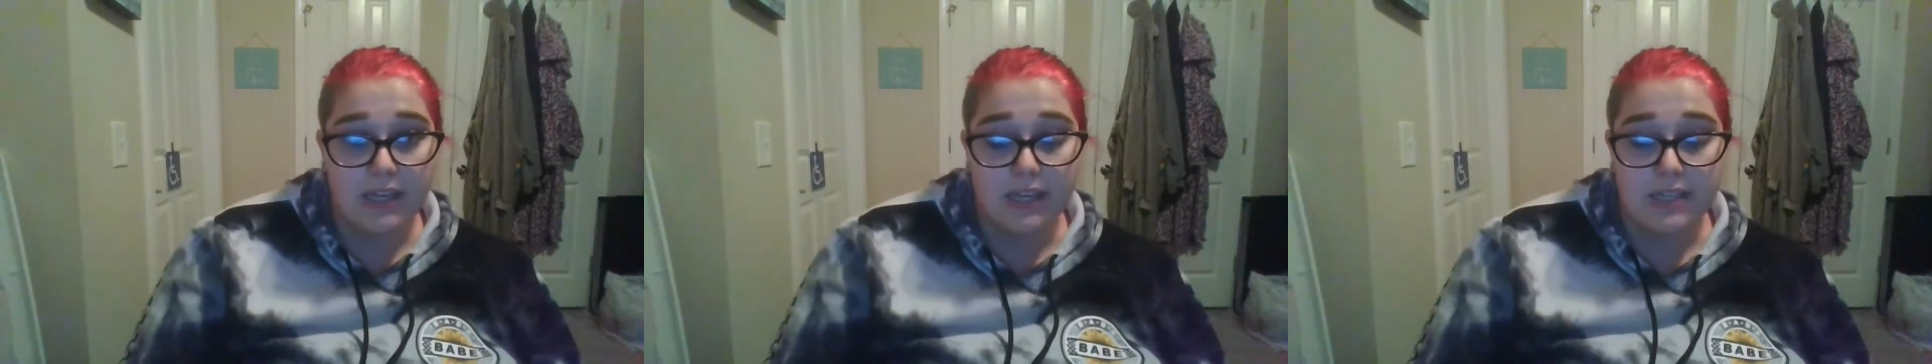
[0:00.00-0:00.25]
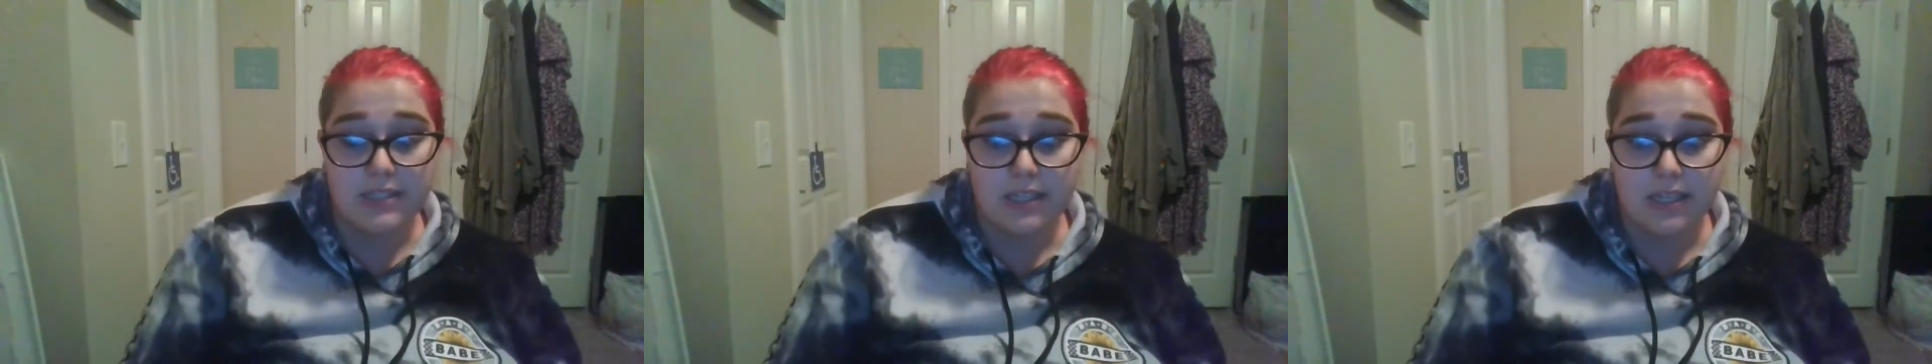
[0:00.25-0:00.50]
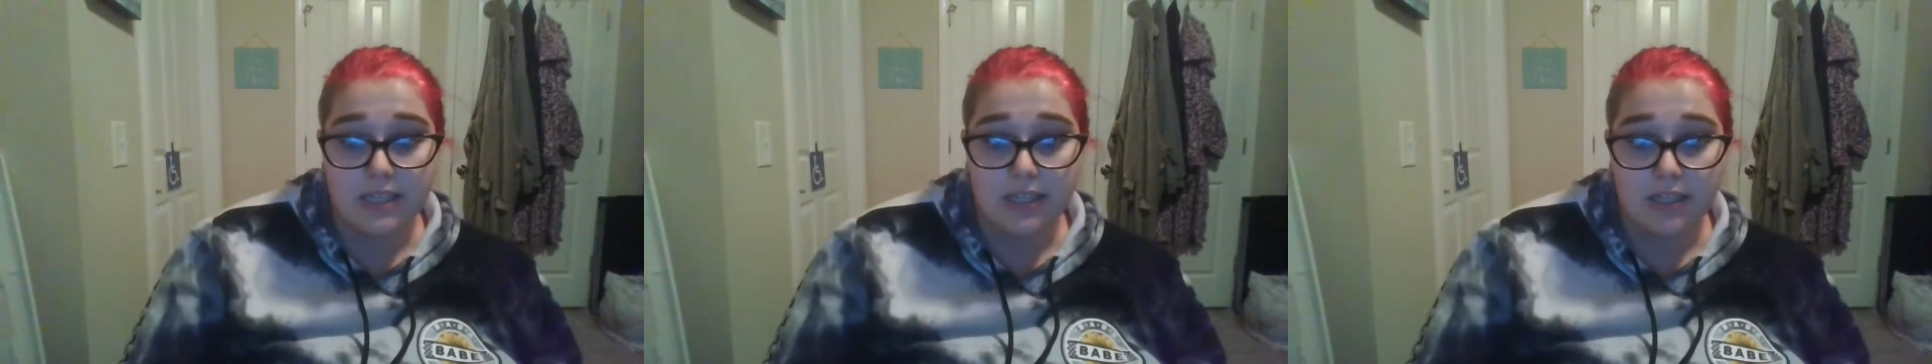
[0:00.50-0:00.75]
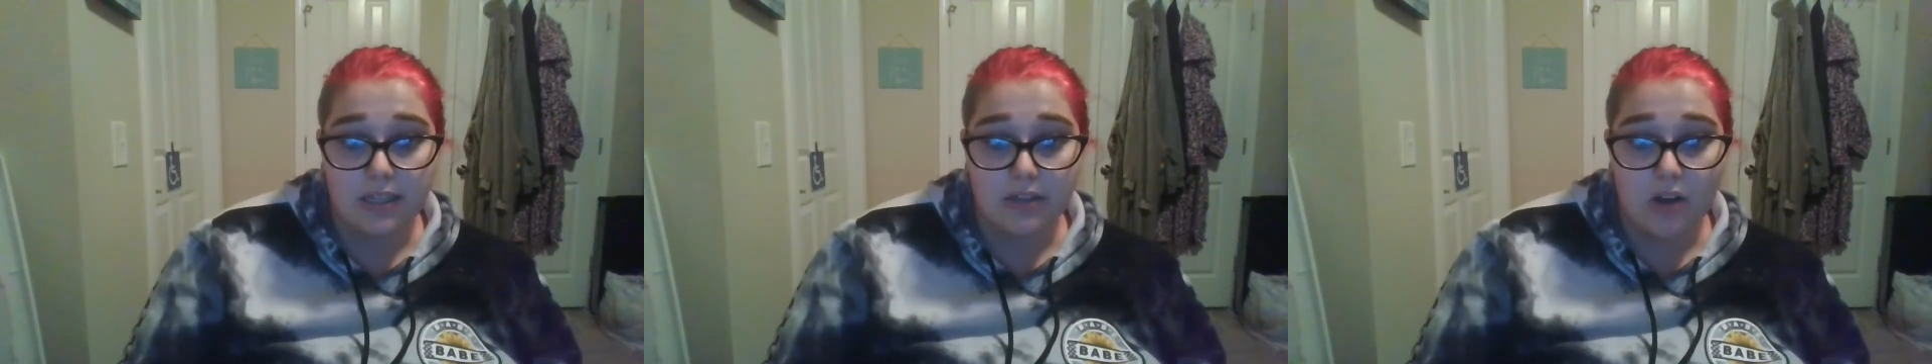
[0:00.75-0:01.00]
And a
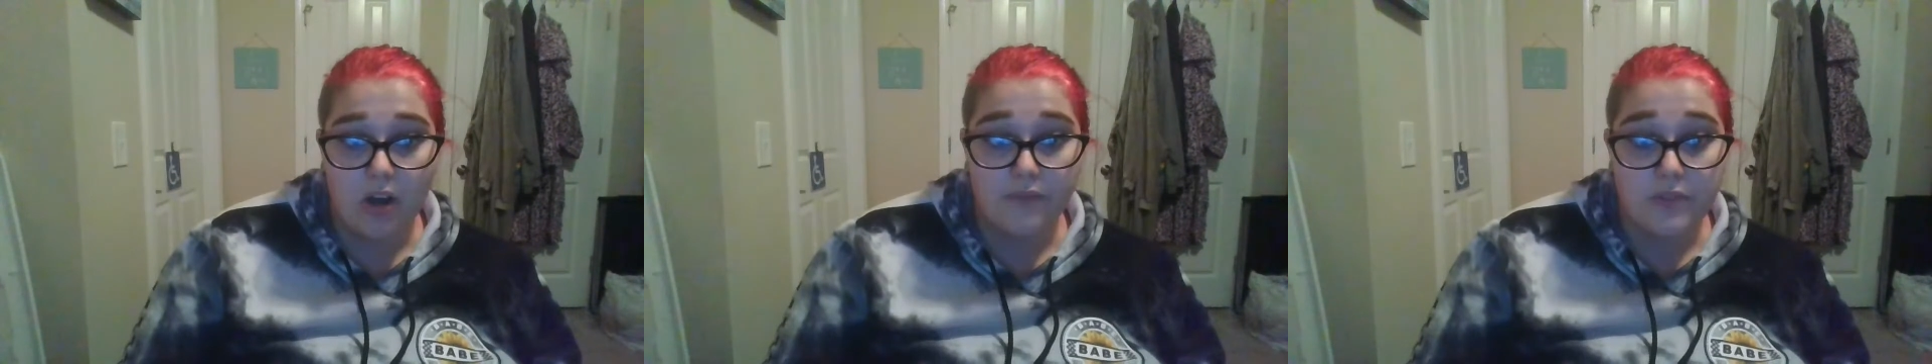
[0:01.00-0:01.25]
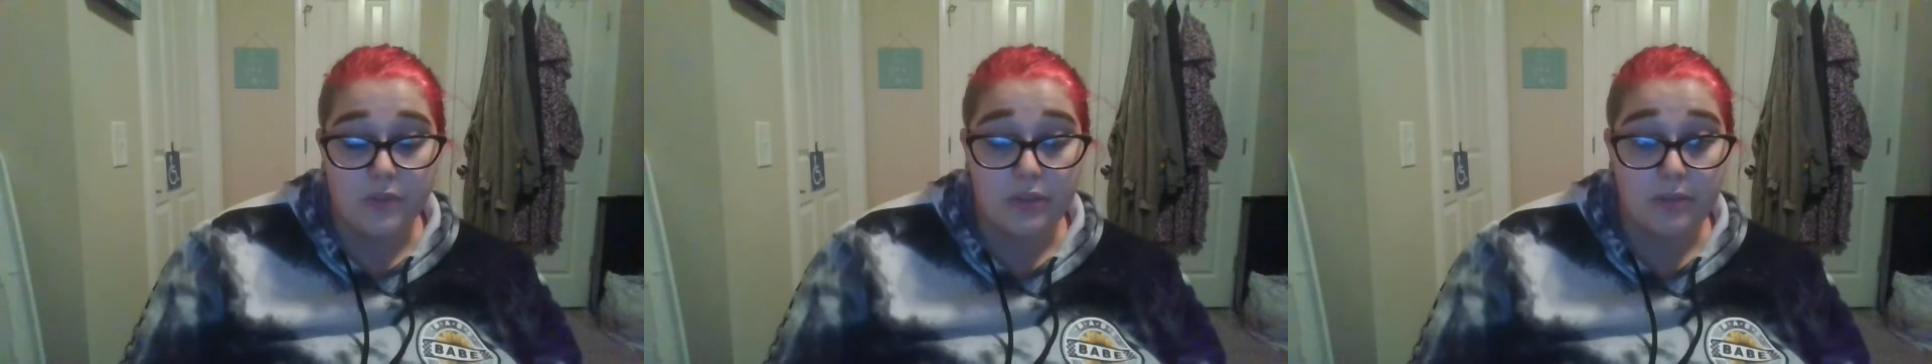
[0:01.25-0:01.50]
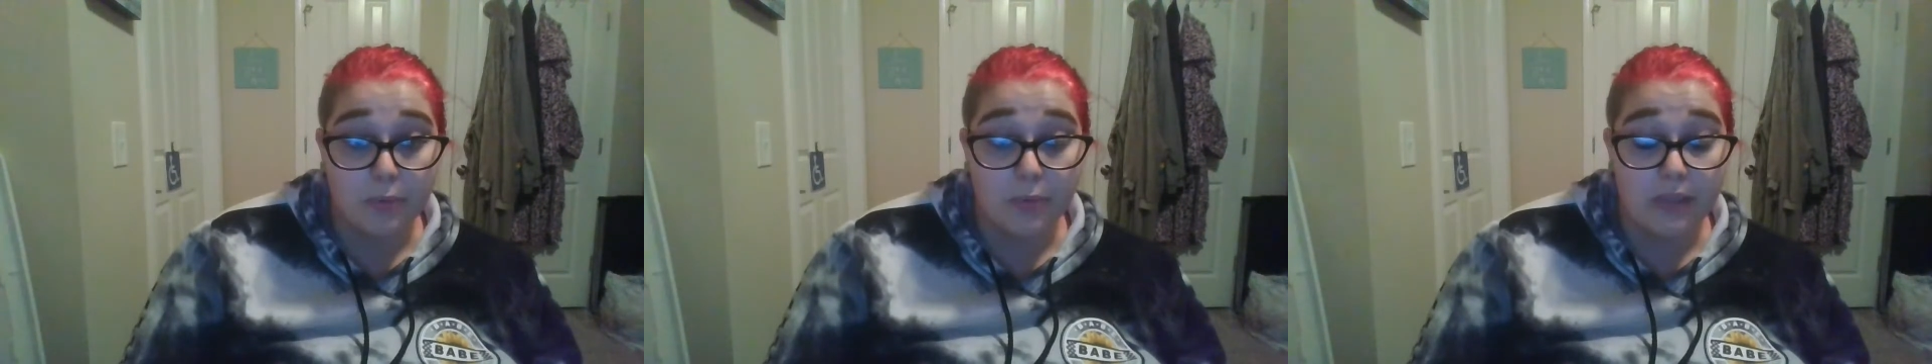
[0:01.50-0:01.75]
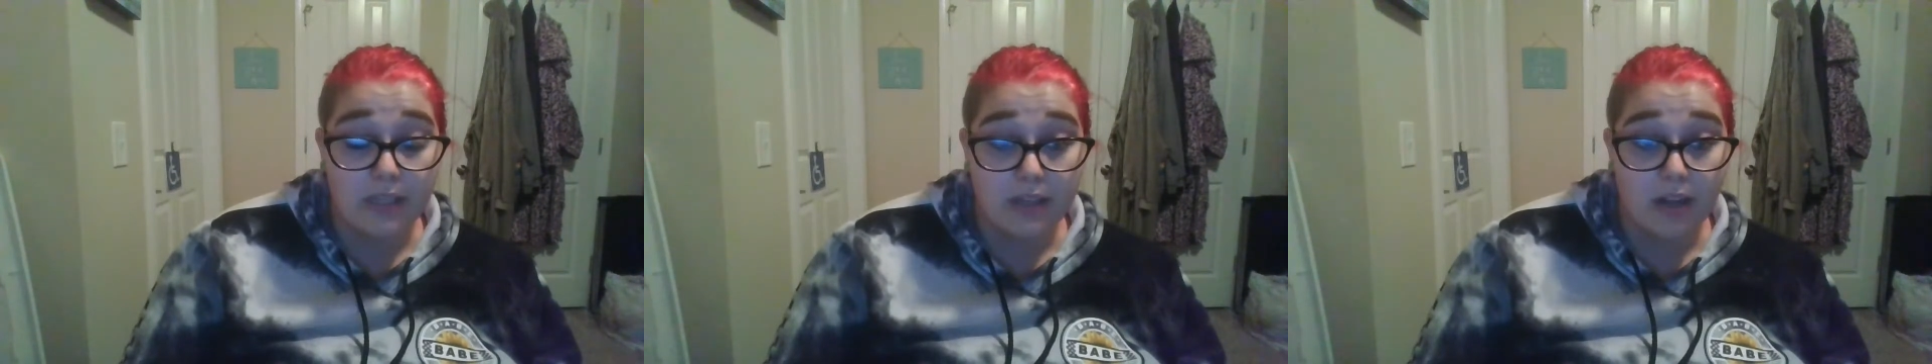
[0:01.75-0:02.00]
off-duty Marine,